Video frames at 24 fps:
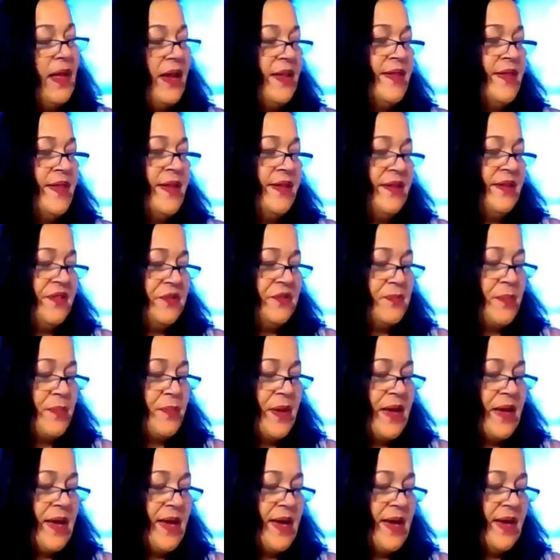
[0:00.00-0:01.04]
And then this
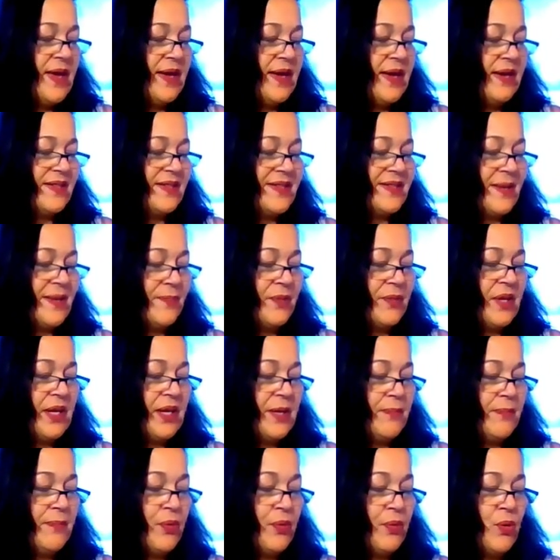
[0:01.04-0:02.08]
bag,
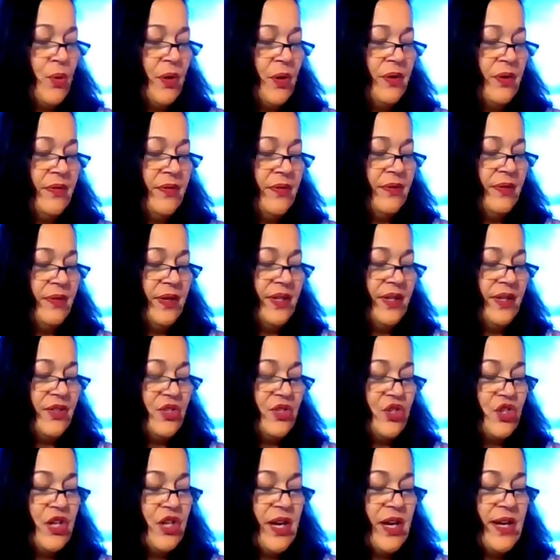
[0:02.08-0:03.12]
something important
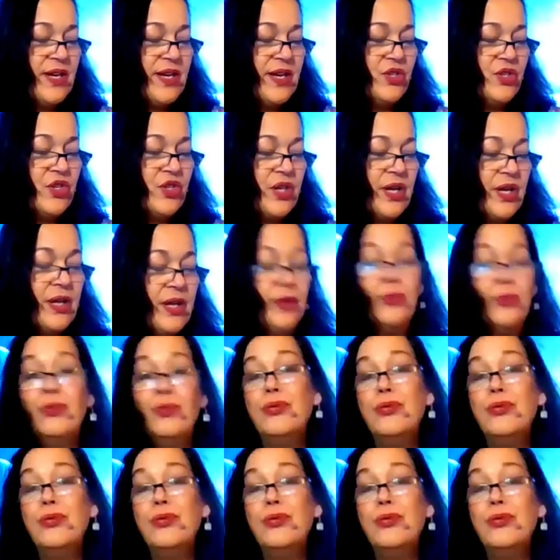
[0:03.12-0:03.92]
is changing.